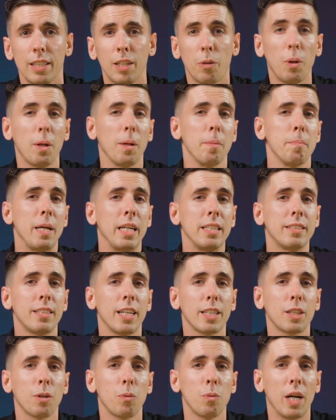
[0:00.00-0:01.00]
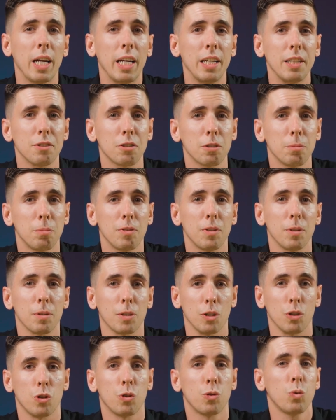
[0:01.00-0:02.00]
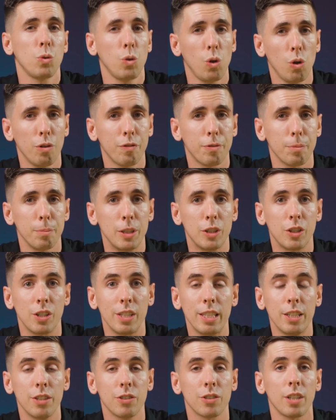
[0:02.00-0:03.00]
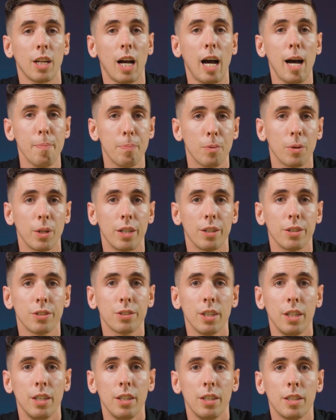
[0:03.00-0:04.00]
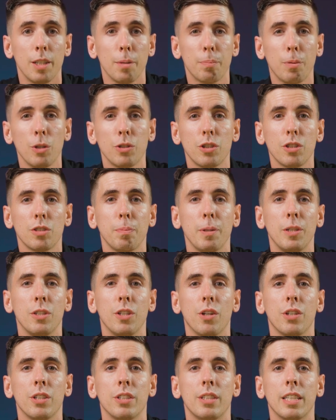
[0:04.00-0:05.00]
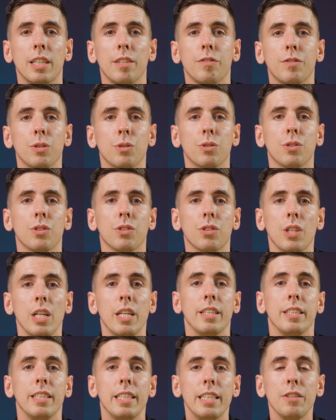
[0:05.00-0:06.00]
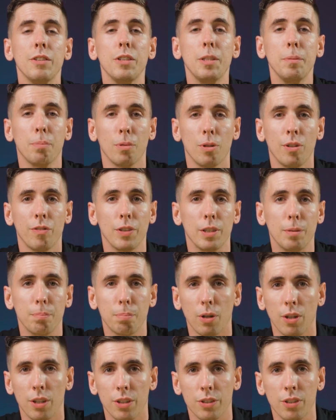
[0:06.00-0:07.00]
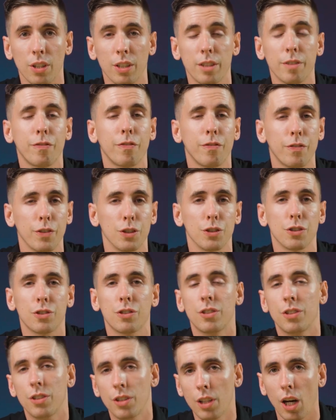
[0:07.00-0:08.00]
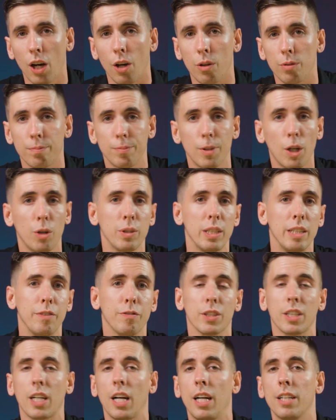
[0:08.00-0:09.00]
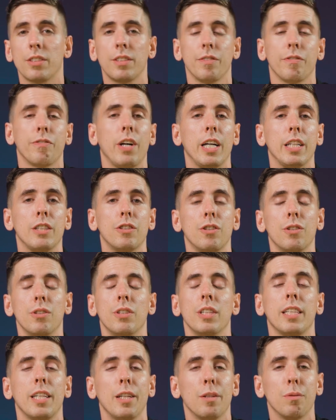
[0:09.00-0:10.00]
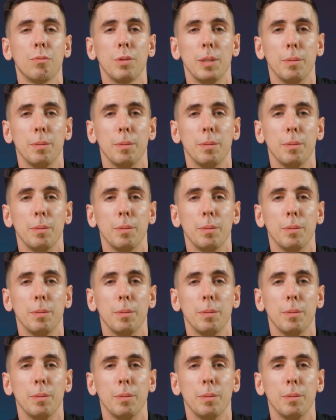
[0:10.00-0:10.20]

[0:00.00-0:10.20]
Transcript: Now, while it may take away some of the control from engineers and operators, the approach has been noted to give users nearly perfect parts on the first go. No need for constant fine-tuning and